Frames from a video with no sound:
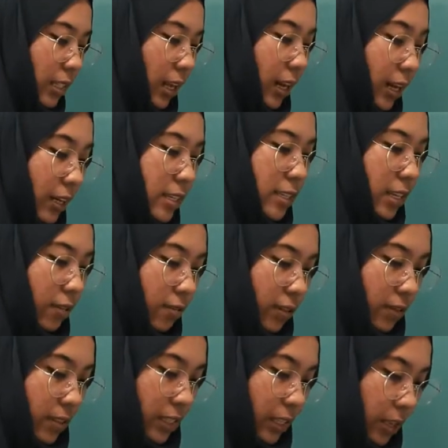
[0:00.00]
high
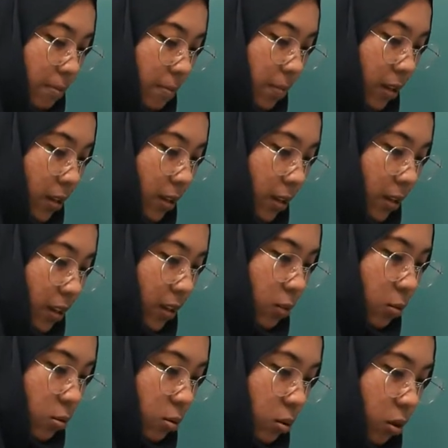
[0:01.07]
self-esteem and
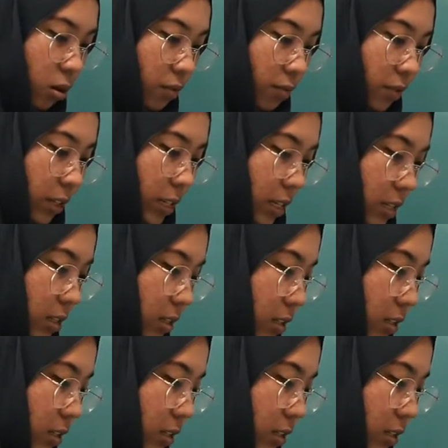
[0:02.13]
also confidence,